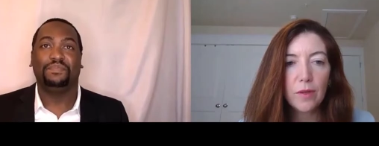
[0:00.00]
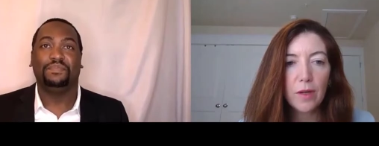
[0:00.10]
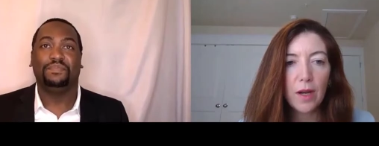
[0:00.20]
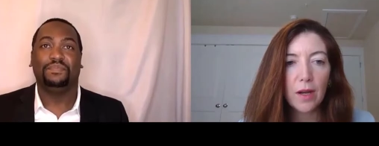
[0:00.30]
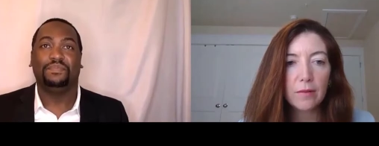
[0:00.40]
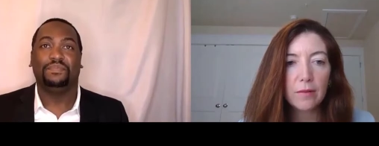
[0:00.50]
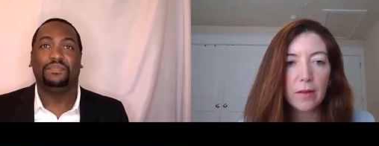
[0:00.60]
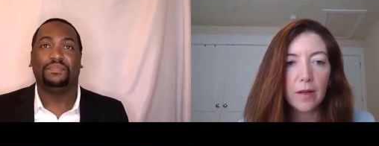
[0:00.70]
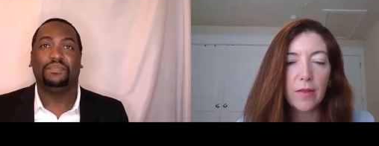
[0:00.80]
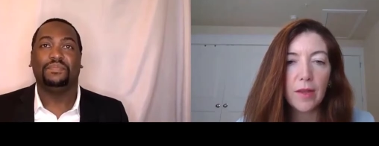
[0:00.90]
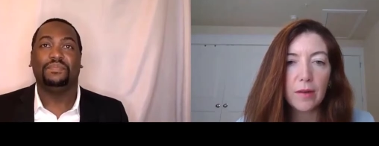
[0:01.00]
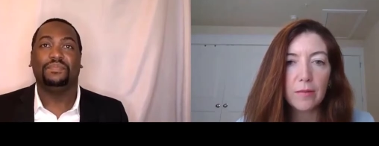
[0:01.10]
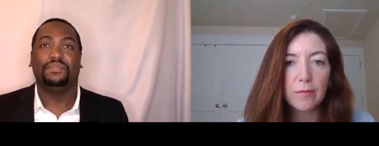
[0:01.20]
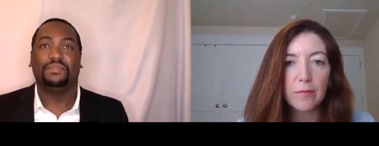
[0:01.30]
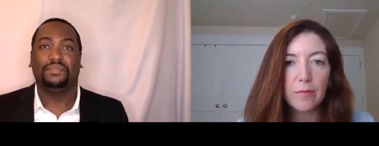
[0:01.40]
Speaker 1: Yeah. And
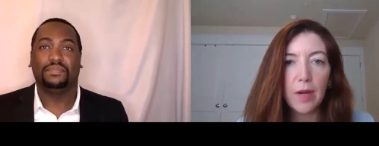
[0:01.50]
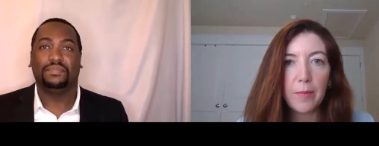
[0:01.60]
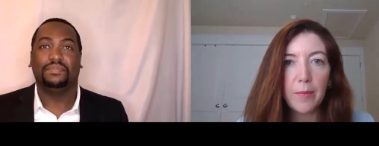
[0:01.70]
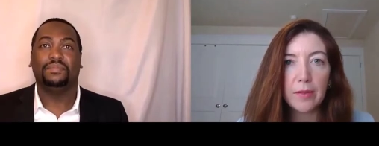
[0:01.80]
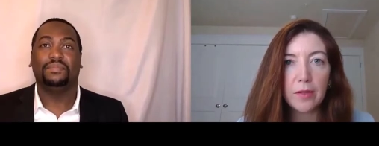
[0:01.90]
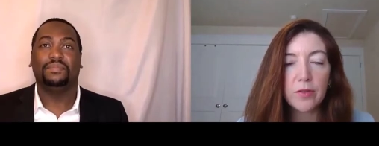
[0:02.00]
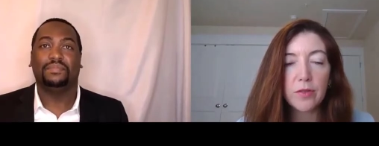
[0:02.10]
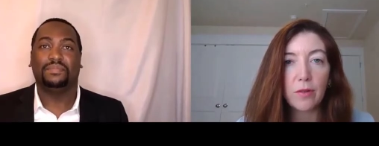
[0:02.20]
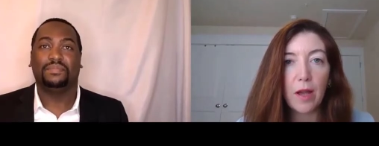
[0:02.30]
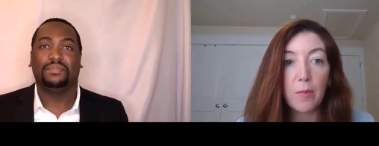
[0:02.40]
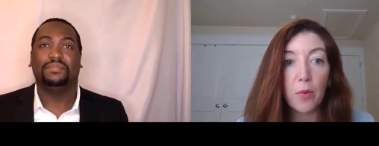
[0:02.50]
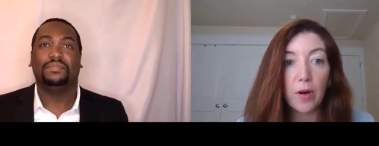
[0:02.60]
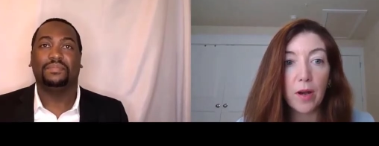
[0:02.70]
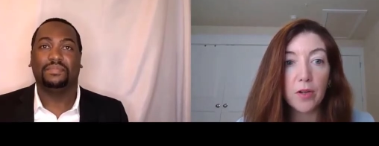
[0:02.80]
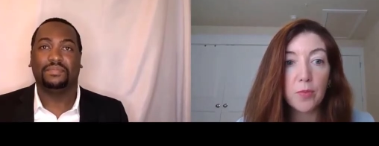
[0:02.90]
that might mean there's a lot
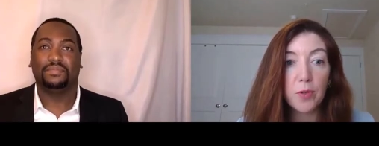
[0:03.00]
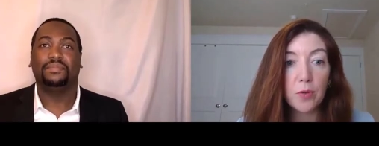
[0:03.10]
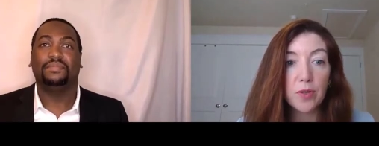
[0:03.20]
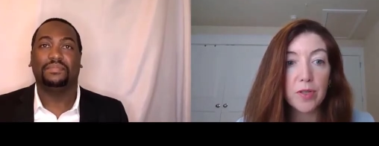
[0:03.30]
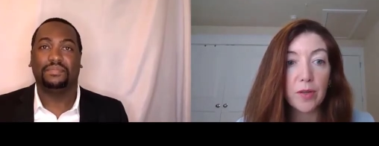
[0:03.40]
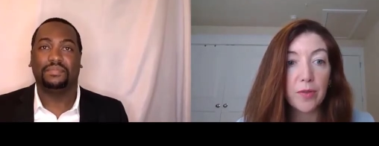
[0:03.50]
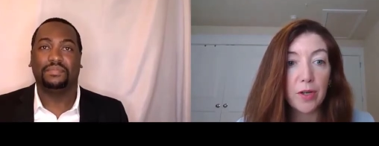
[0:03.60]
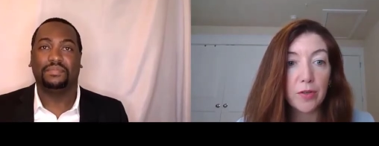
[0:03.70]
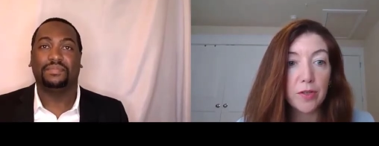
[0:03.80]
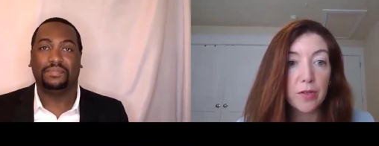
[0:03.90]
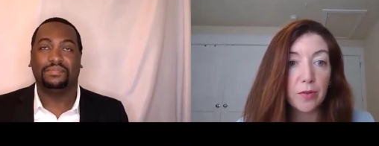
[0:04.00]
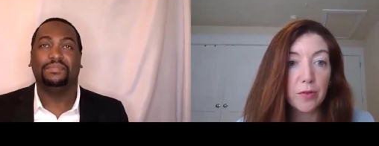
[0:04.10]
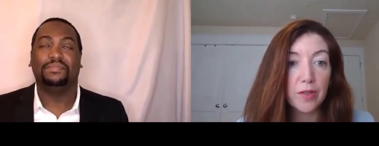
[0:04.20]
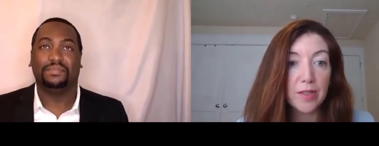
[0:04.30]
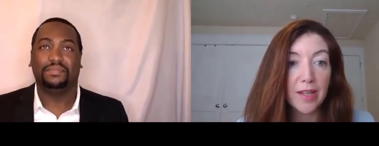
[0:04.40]
more entrepreneurs out there
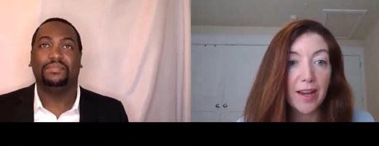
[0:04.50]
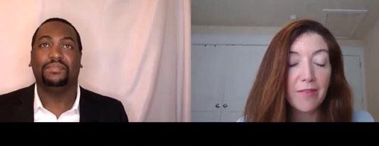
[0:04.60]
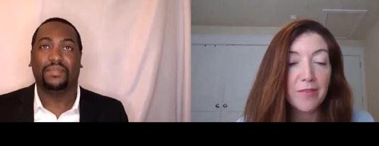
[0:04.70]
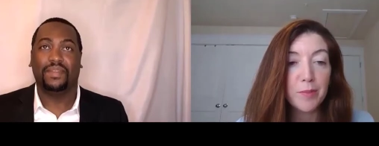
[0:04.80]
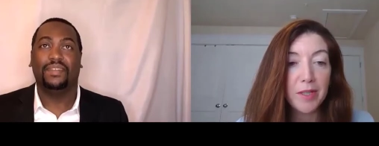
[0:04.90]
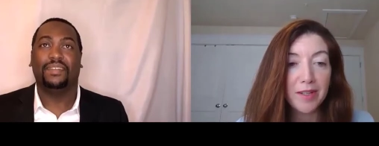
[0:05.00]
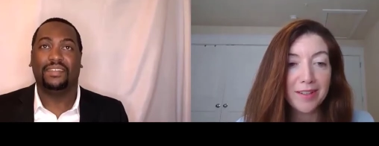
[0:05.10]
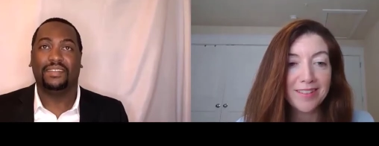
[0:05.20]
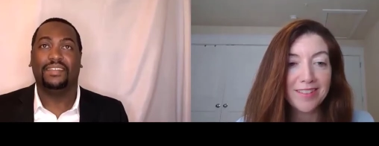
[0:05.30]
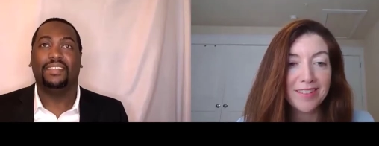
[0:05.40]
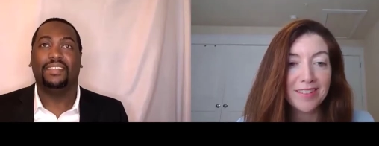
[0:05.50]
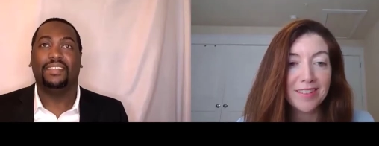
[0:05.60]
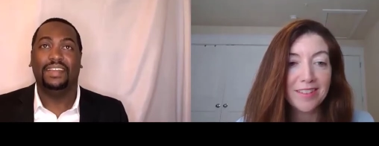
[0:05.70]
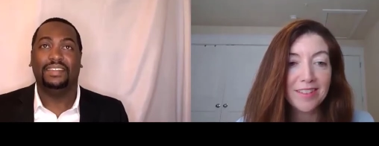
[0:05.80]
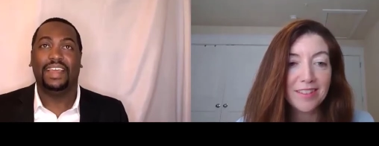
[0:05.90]
too, because they have to be.
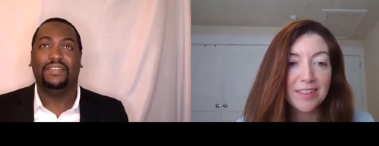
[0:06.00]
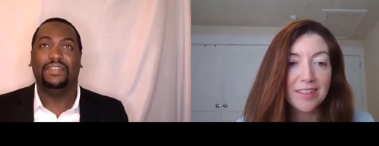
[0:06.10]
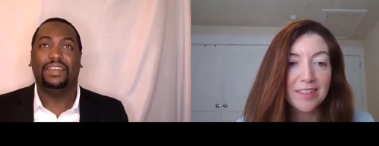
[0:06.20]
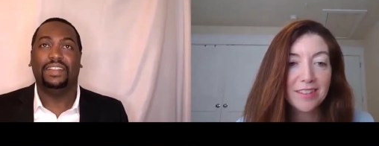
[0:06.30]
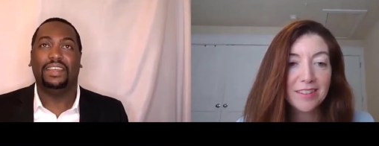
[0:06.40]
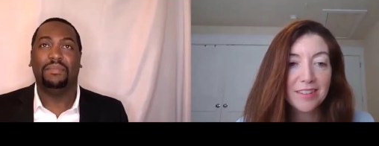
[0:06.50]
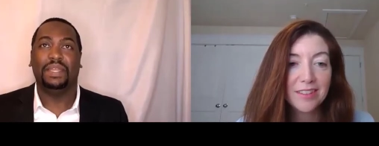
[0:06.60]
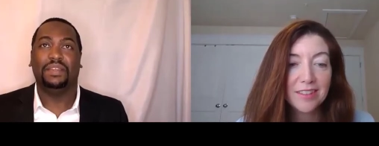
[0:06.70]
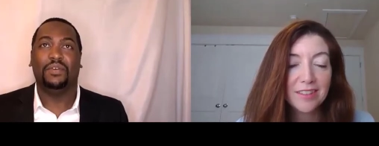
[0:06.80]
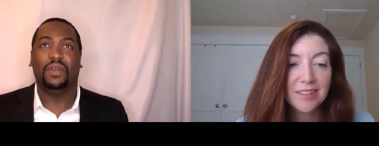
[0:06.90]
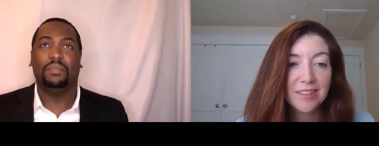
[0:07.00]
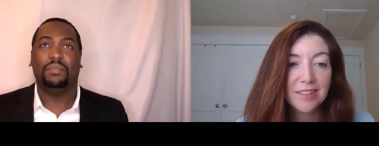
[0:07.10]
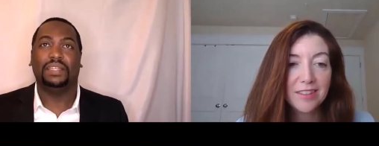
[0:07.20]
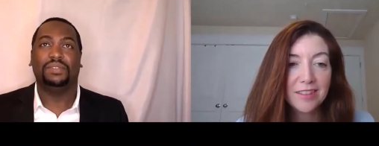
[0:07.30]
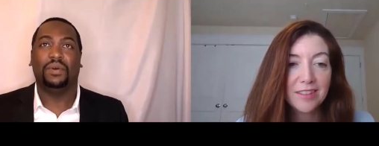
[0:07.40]
Speaker 2: Definitely. I mean, going
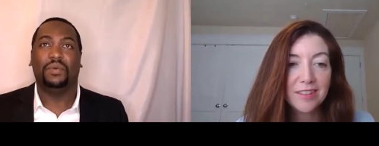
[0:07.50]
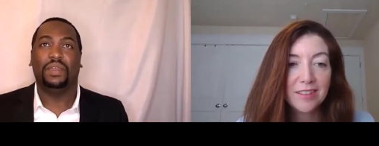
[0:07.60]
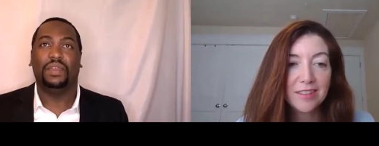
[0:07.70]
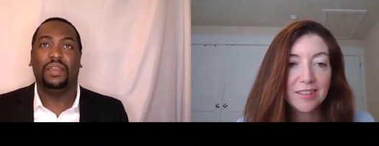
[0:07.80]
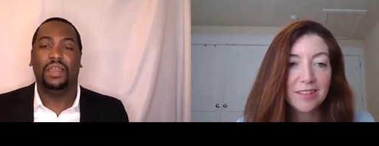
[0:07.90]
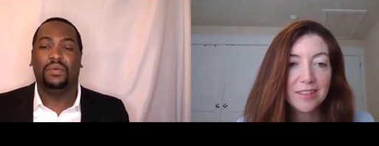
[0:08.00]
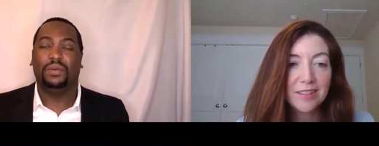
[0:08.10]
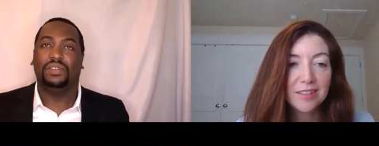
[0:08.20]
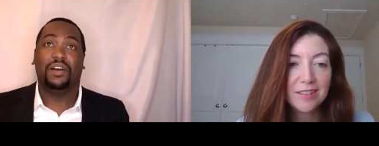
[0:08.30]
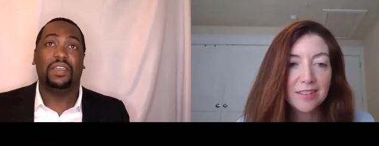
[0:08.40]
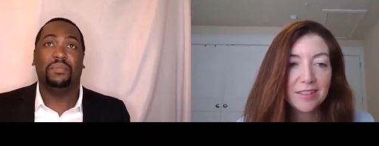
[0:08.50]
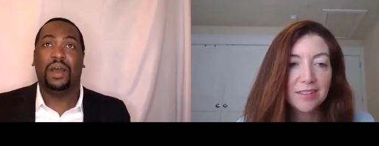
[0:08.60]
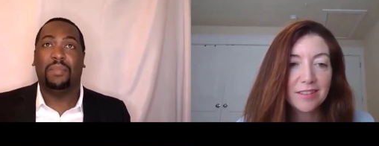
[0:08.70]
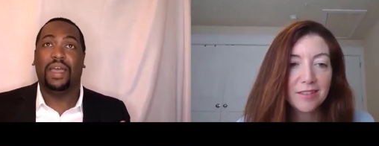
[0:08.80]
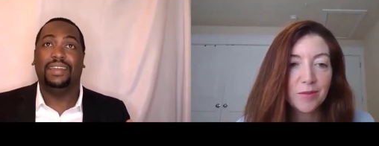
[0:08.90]
back to what we were talking
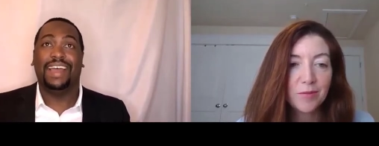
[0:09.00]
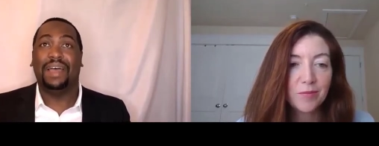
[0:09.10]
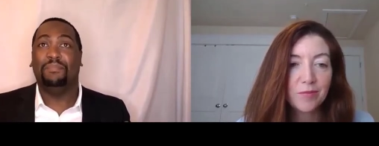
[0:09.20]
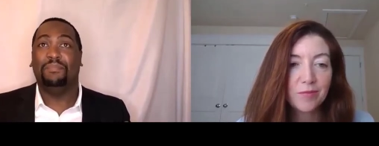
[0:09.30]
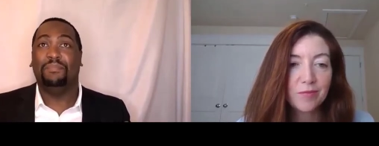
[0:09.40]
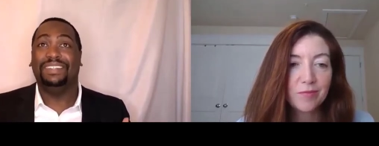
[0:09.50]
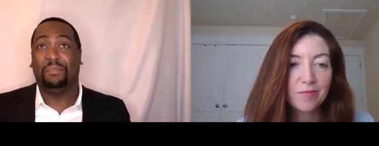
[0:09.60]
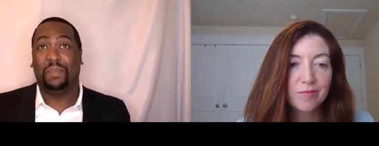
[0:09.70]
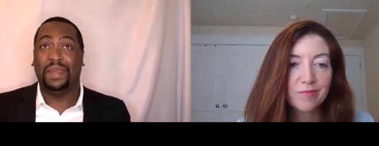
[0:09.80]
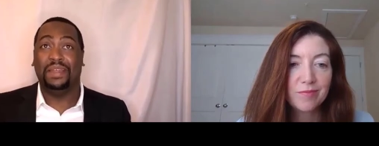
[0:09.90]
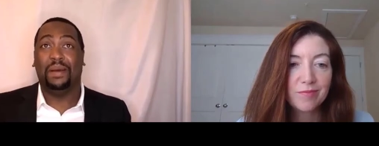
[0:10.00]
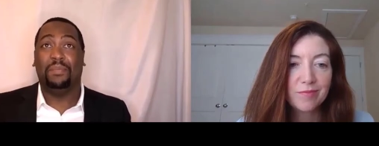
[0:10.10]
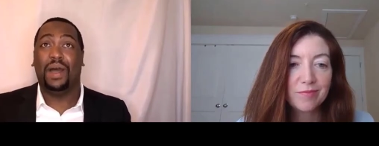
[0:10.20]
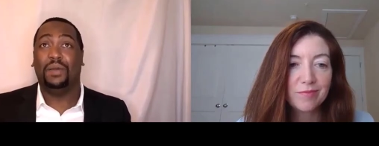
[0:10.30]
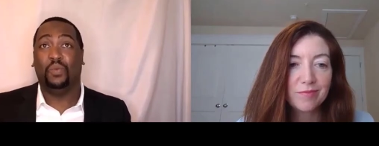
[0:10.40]
about by not being dependent
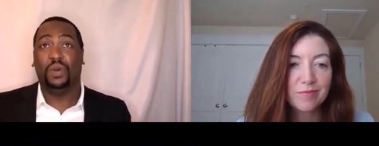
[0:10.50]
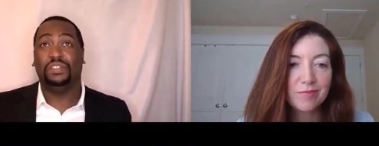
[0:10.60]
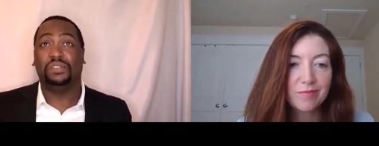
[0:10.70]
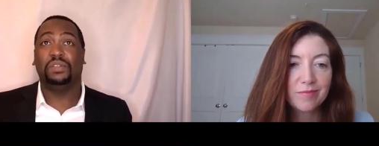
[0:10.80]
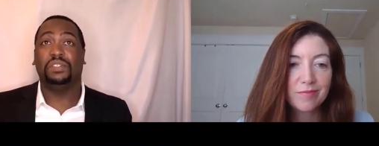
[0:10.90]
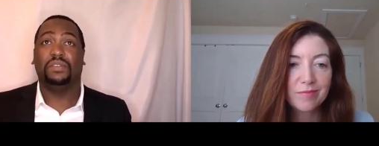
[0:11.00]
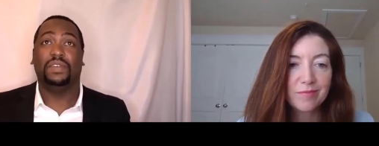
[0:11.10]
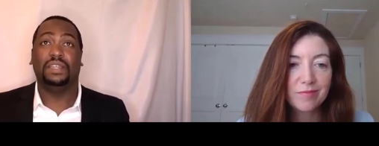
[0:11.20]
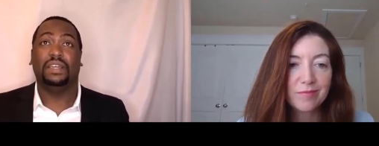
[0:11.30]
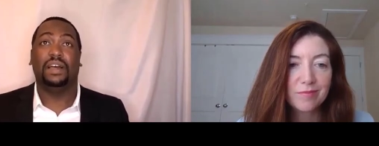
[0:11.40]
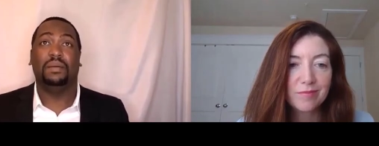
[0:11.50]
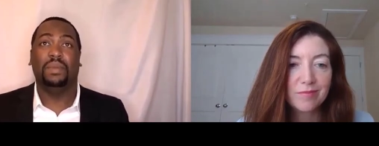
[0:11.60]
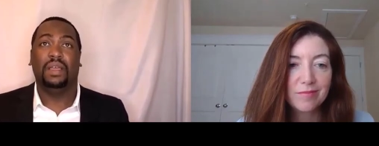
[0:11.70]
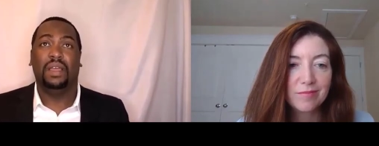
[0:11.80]
upon one source of income,